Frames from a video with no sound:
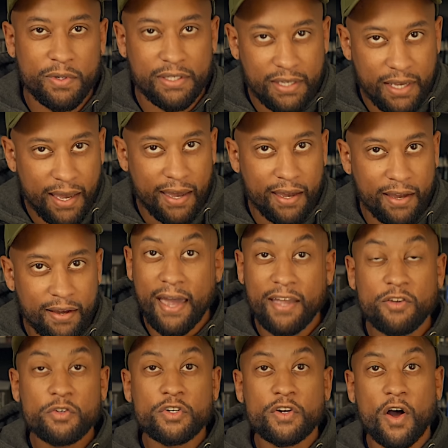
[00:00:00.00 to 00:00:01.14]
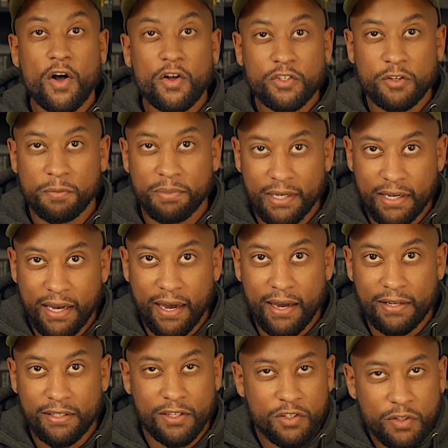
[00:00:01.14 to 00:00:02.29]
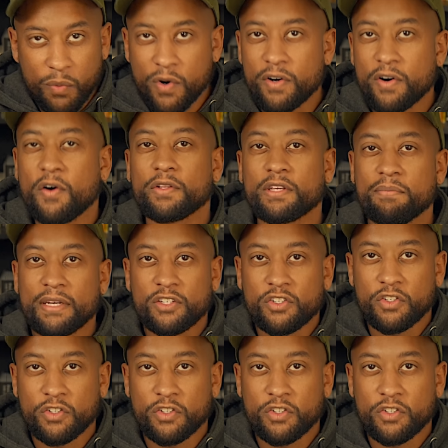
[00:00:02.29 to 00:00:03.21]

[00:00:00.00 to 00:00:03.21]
is gay, and you should also be gay, since the word only means